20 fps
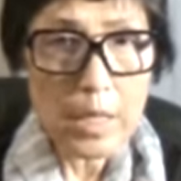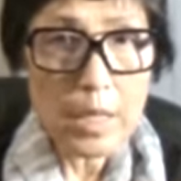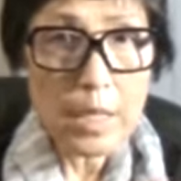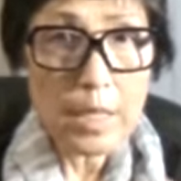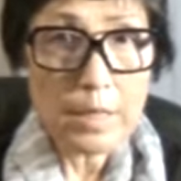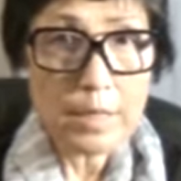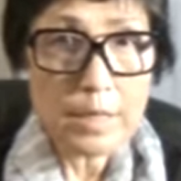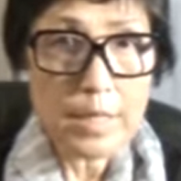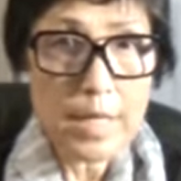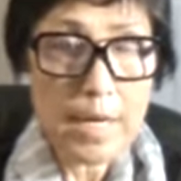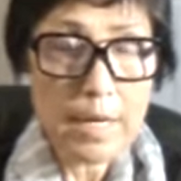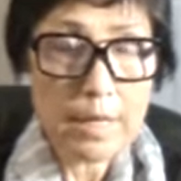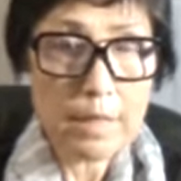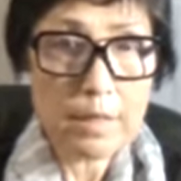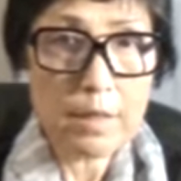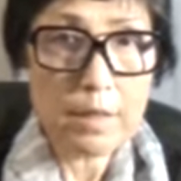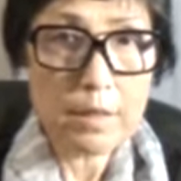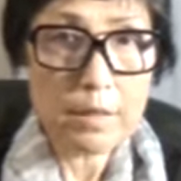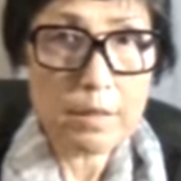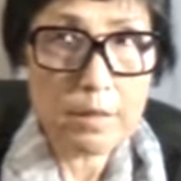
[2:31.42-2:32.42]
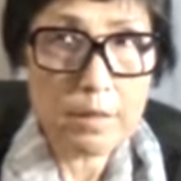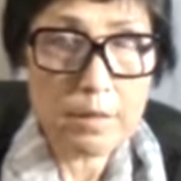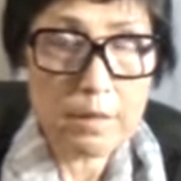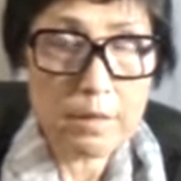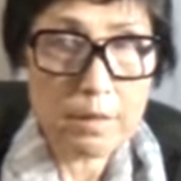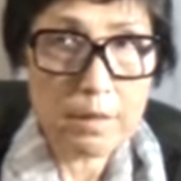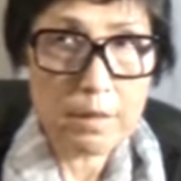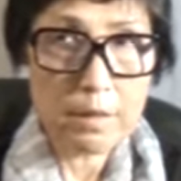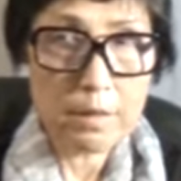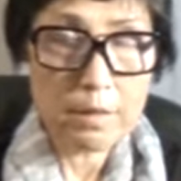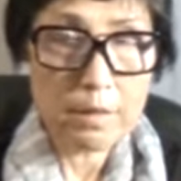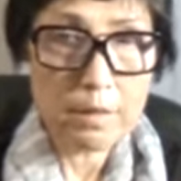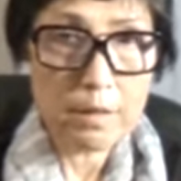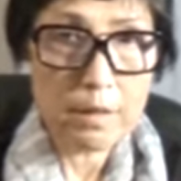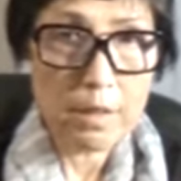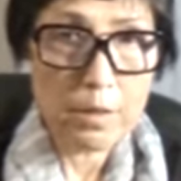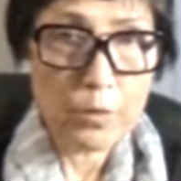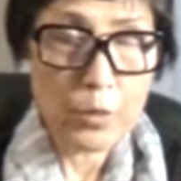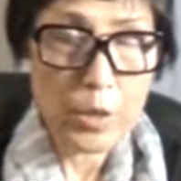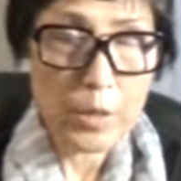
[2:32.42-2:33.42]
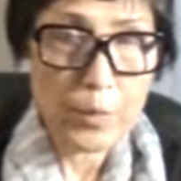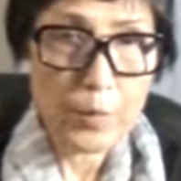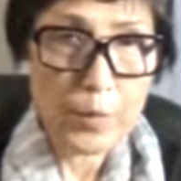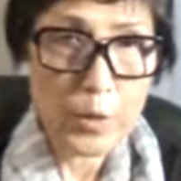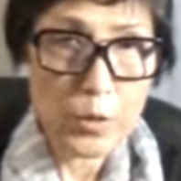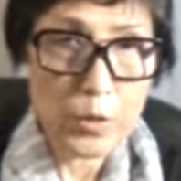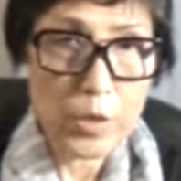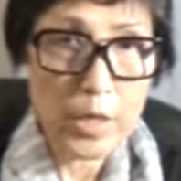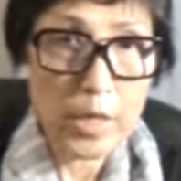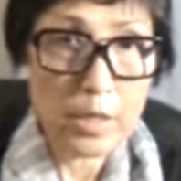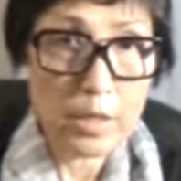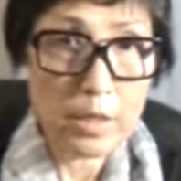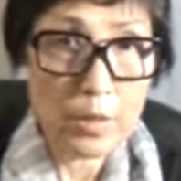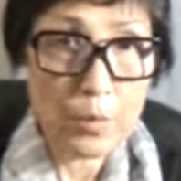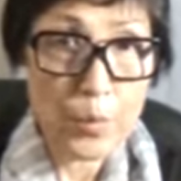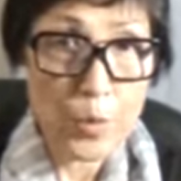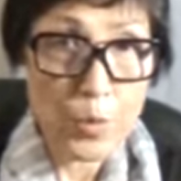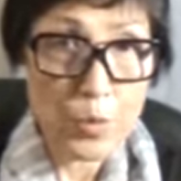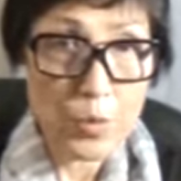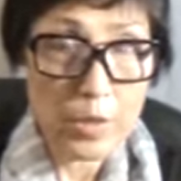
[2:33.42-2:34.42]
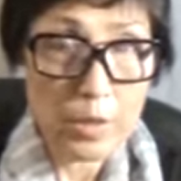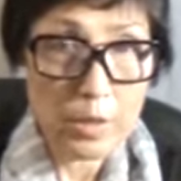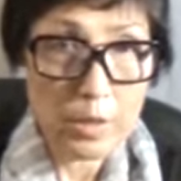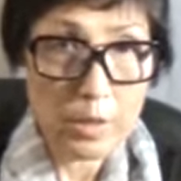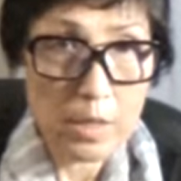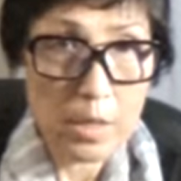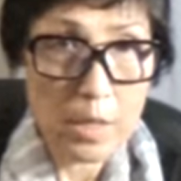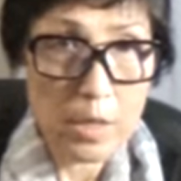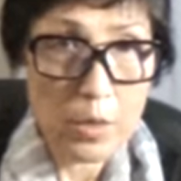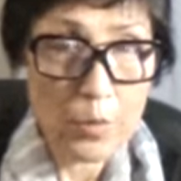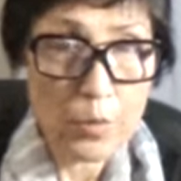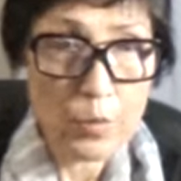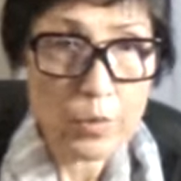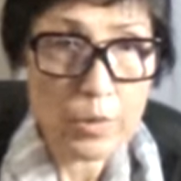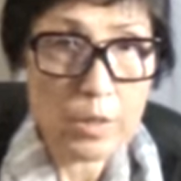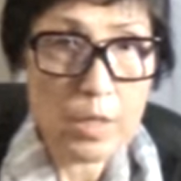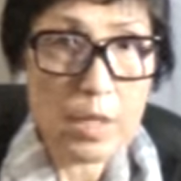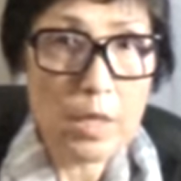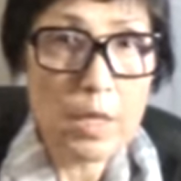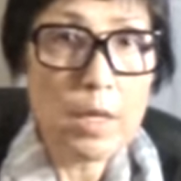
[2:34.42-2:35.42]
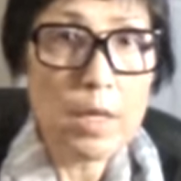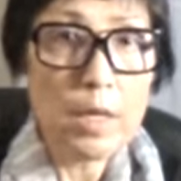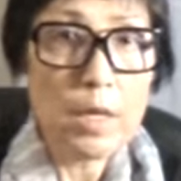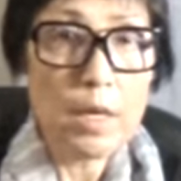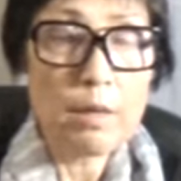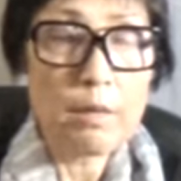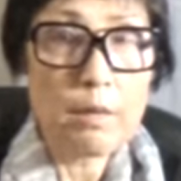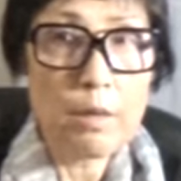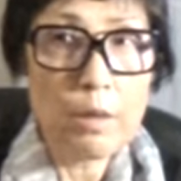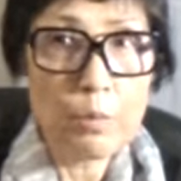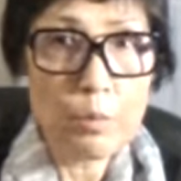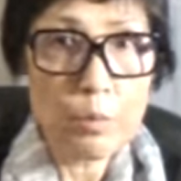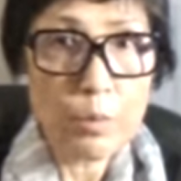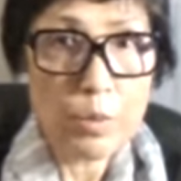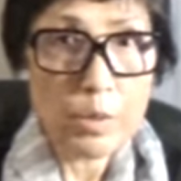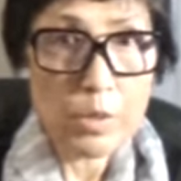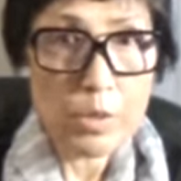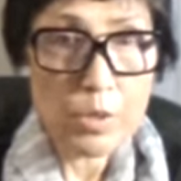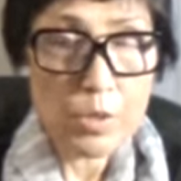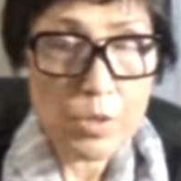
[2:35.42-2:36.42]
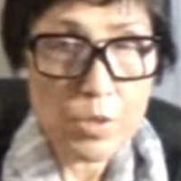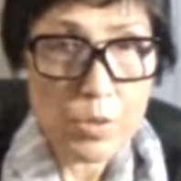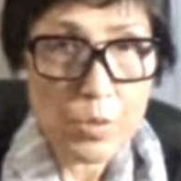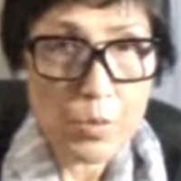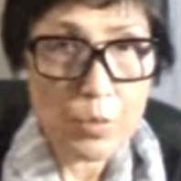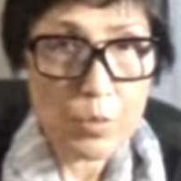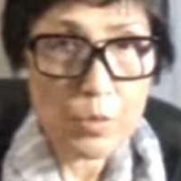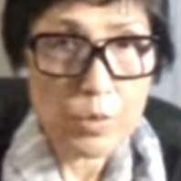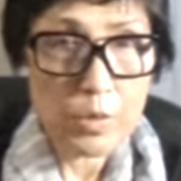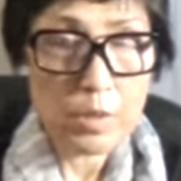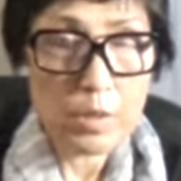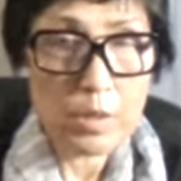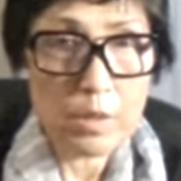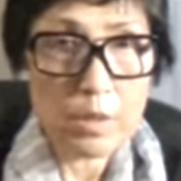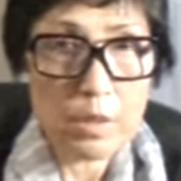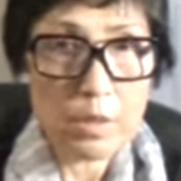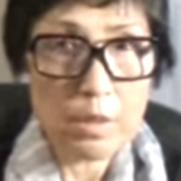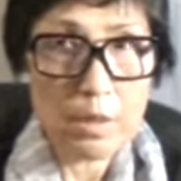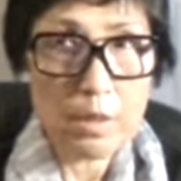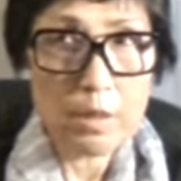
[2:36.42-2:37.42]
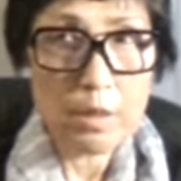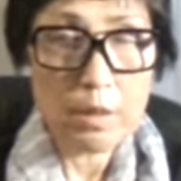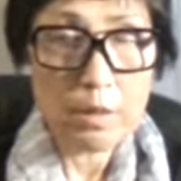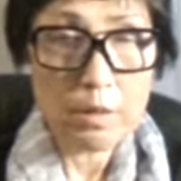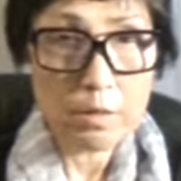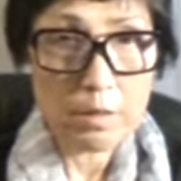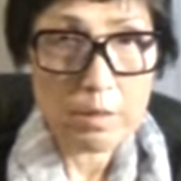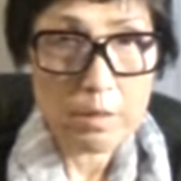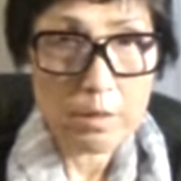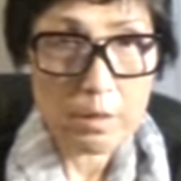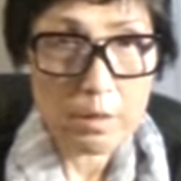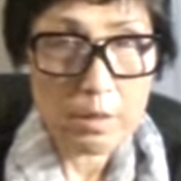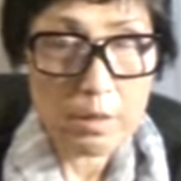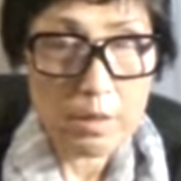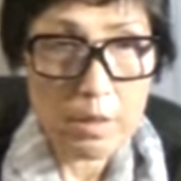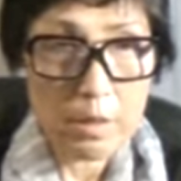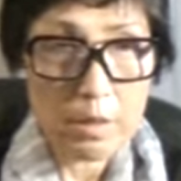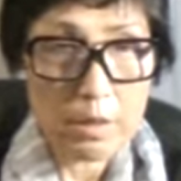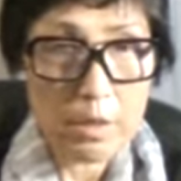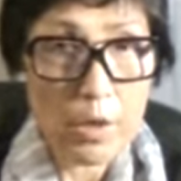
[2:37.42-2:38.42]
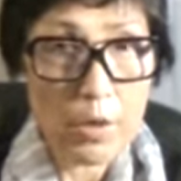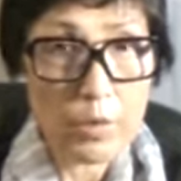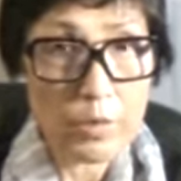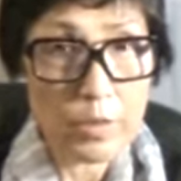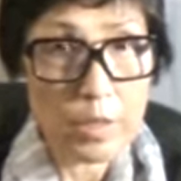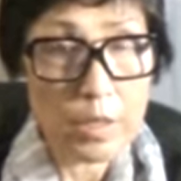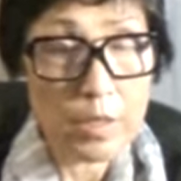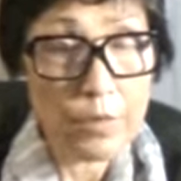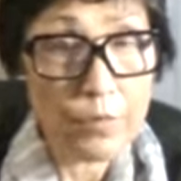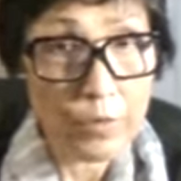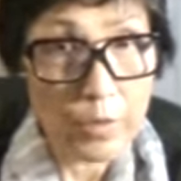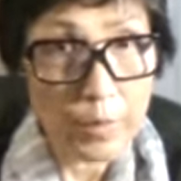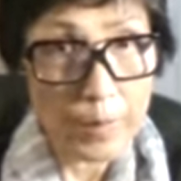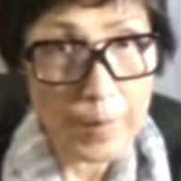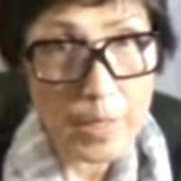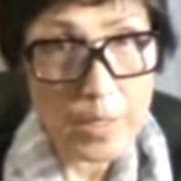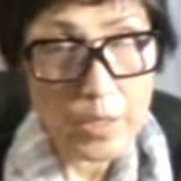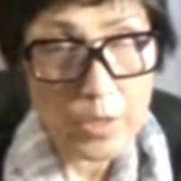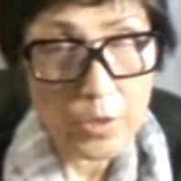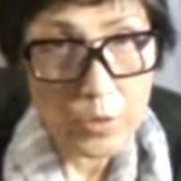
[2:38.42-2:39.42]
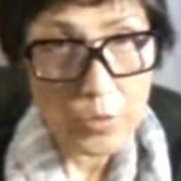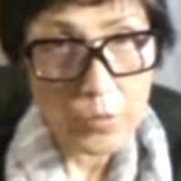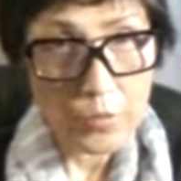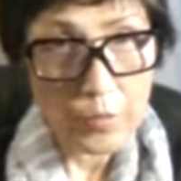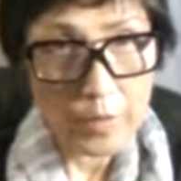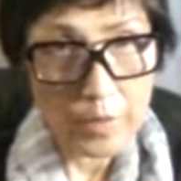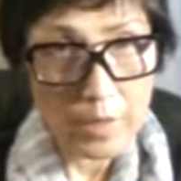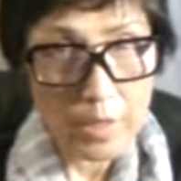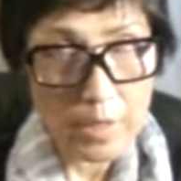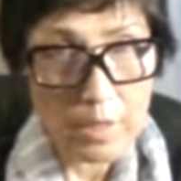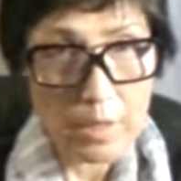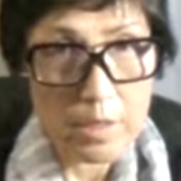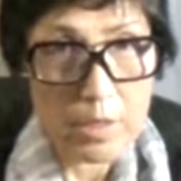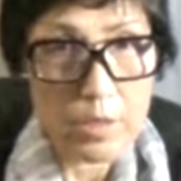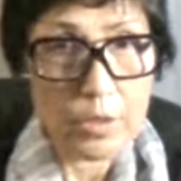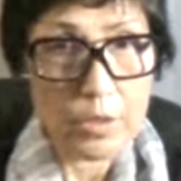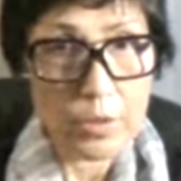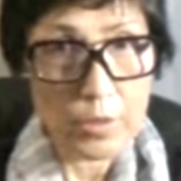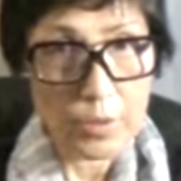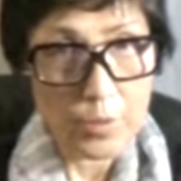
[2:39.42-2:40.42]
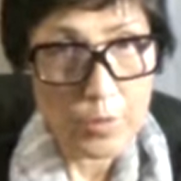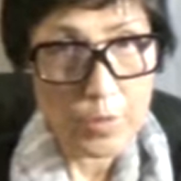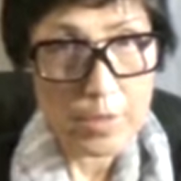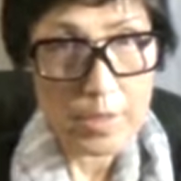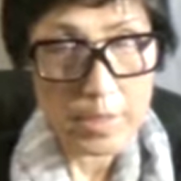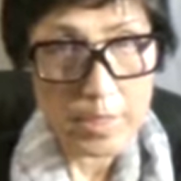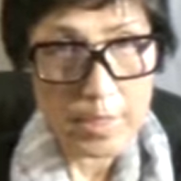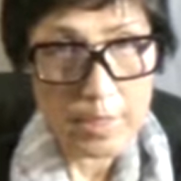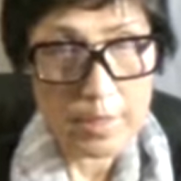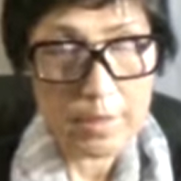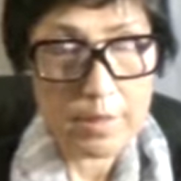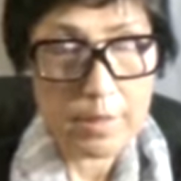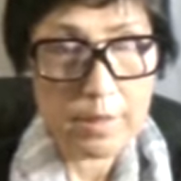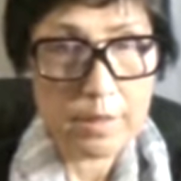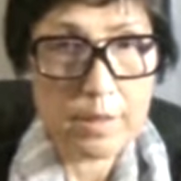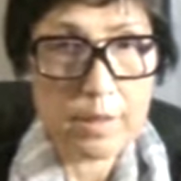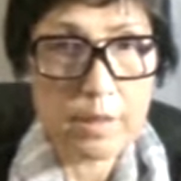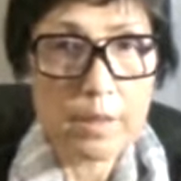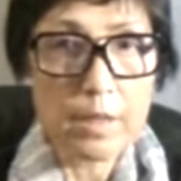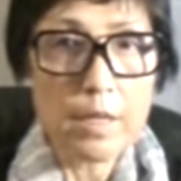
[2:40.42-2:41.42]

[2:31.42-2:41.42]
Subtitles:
attack the respiratory tract mucus cells and then produce cause the inflammation over there. So localized.